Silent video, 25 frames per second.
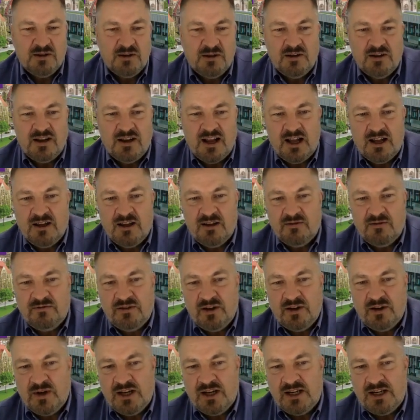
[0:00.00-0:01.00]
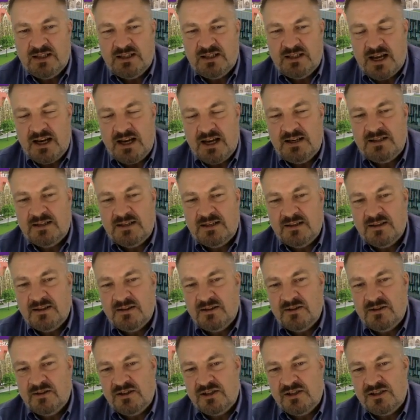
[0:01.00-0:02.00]
viewing data
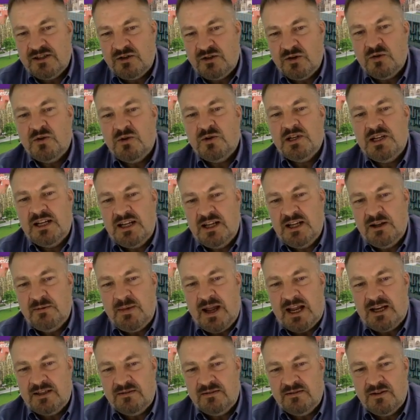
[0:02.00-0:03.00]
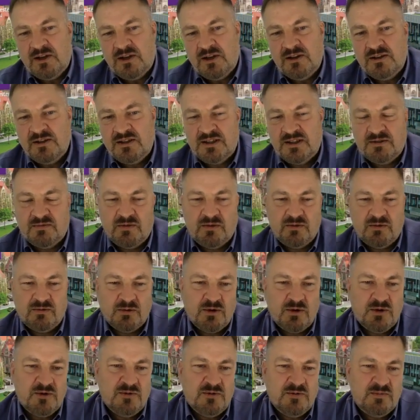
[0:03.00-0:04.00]
that's stored in the metaverse
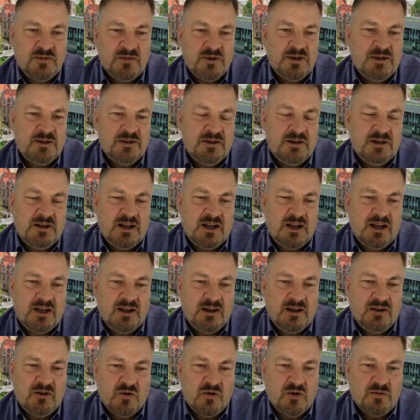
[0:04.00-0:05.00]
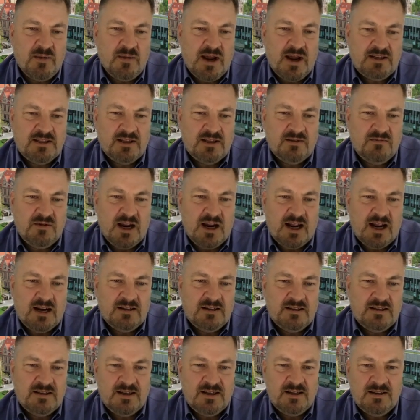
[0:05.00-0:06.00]
through augmented
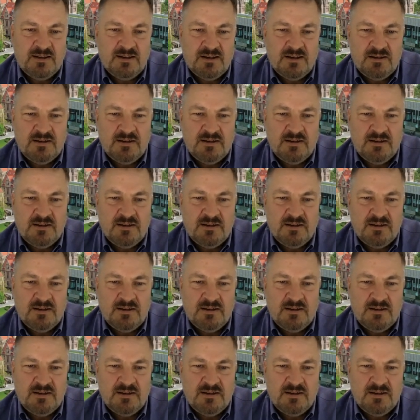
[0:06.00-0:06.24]
reality